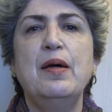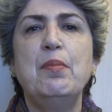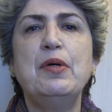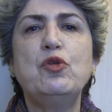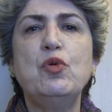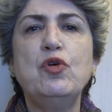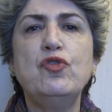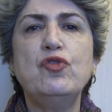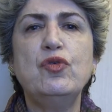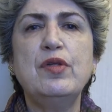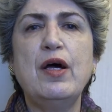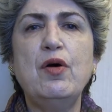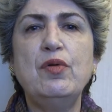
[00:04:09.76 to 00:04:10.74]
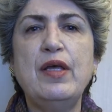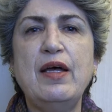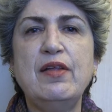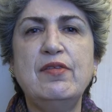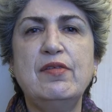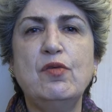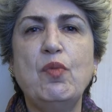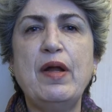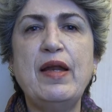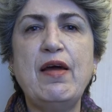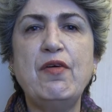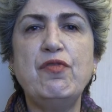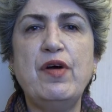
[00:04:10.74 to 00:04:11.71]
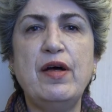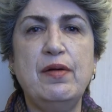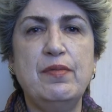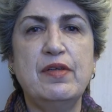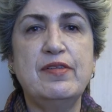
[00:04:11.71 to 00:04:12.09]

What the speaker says: But we also know that whenever